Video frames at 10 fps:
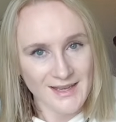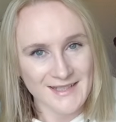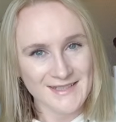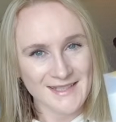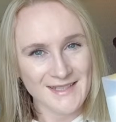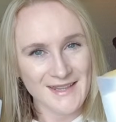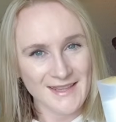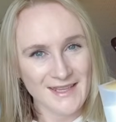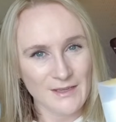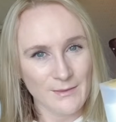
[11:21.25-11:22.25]
I didn't
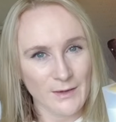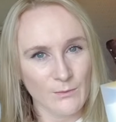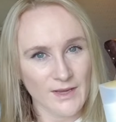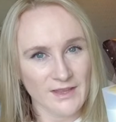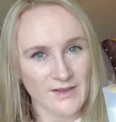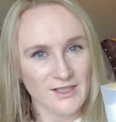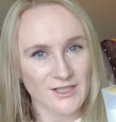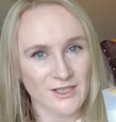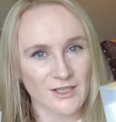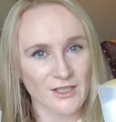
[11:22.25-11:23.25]
think about where they're
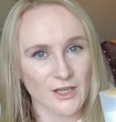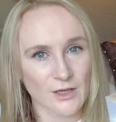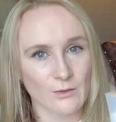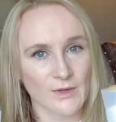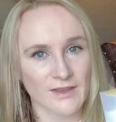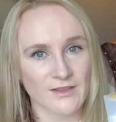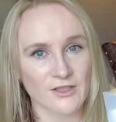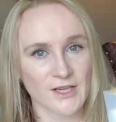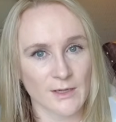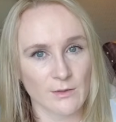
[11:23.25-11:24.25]
actually going to go in the
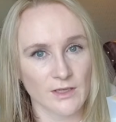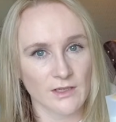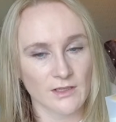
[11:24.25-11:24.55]
shower.